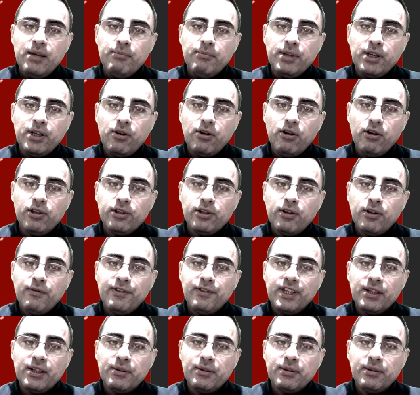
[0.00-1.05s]
because of
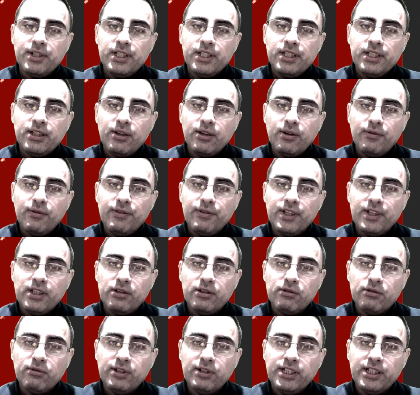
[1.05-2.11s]
increase of
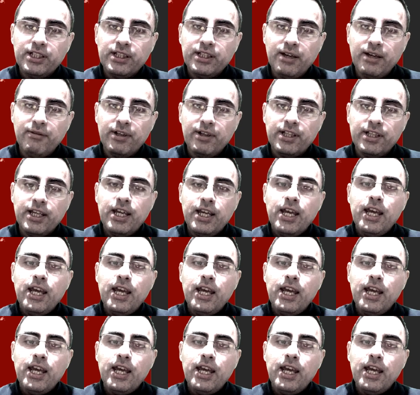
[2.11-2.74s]
insulin level.